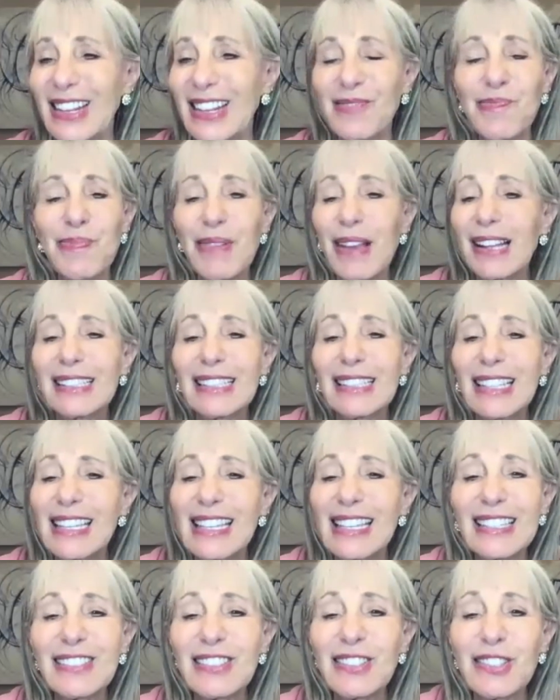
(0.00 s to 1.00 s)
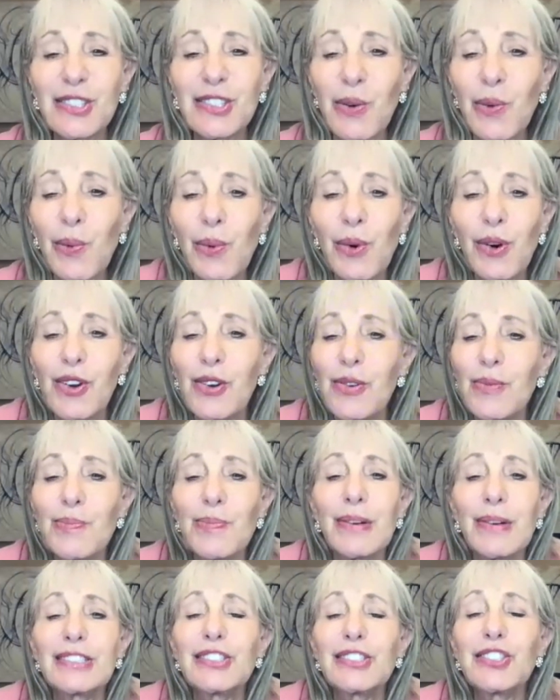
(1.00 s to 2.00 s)
There, bigly isn't a
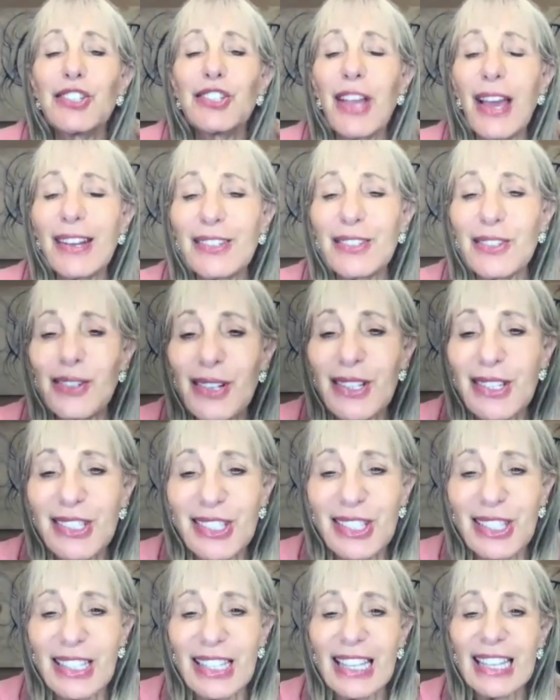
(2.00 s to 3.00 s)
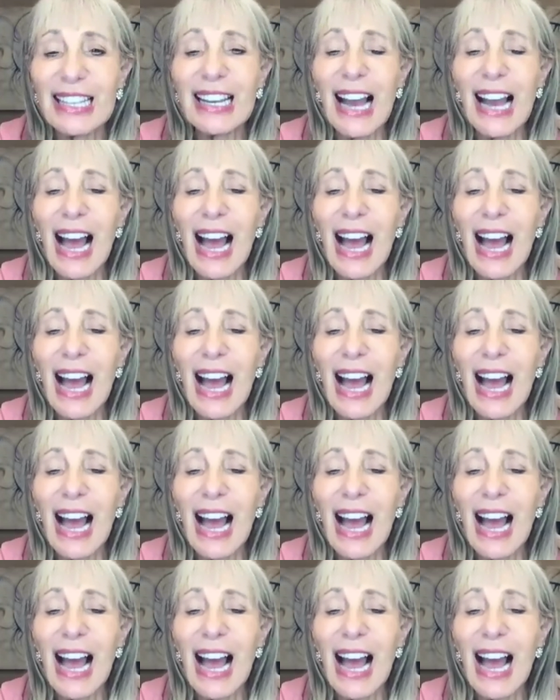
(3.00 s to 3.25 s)
word, but generously,